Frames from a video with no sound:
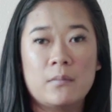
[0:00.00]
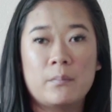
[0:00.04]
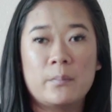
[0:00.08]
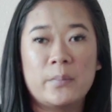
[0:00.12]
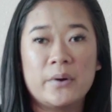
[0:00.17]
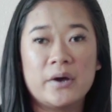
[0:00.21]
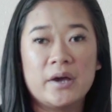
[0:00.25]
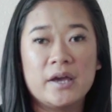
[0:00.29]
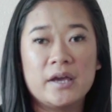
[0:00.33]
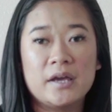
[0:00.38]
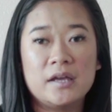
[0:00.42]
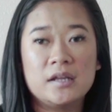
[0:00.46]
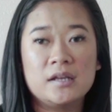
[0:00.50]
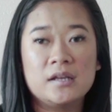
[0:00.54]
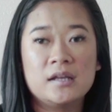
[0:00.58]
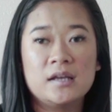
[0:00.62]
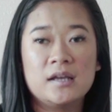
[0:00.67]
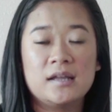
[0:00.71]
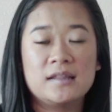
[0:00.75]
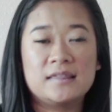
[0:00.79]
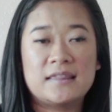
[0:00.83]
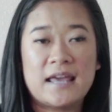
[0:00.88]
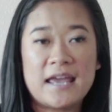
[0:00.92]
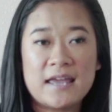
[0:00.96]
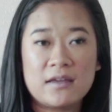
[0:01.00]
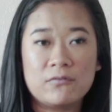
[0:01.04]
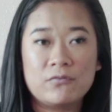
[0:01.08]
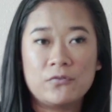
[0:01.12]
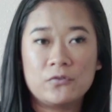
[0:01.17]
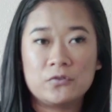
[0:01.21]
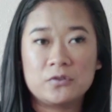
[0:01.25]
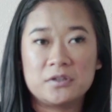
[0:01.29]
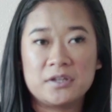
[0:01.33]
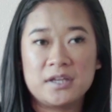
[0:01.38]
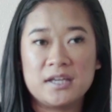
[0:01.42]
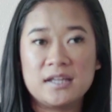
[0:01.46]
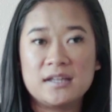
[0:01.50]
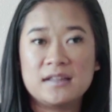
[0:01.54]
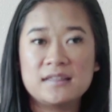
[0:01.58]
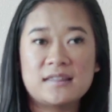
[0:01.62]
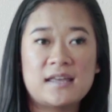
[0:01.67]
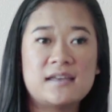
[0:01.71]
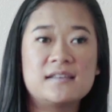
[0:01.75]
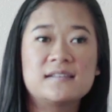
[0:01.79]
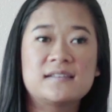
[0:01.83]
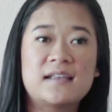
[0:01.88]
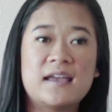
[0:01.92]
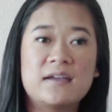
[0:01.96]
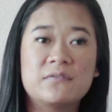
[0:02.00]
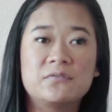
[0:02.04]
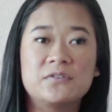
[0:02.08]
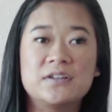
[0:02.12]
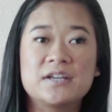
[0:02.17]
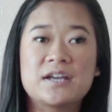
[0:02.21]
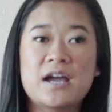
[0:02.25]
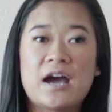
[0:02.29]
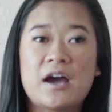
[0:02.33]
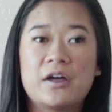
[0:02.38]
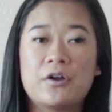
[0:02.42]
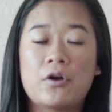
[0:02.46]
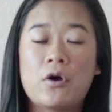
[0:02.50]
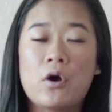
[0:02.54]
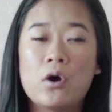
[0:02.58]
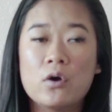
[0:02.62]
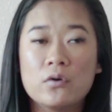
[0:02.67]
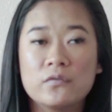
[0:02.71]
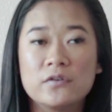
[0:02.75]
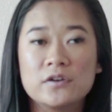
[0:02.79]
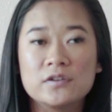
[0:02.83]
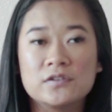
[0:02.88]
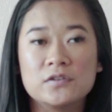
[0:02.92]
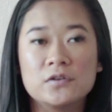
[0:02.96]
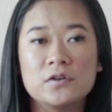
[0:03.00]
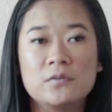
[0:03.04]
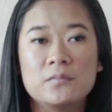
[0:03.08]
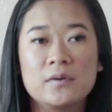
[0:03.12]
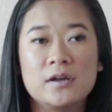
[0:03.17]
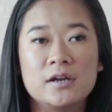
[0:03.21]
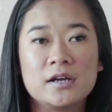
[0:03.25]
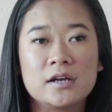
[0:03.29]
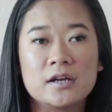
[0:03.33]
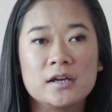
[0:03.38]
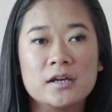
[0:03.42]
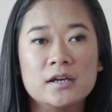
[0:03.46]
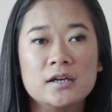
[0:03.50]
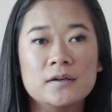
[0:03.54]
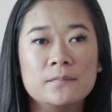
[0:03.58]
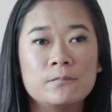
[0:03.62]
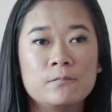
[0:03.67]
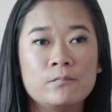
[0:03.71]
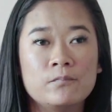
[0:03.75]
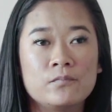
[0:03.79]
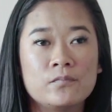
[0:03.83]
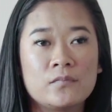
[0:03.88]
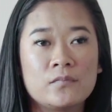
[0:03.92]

But thankfully, they safely got over to America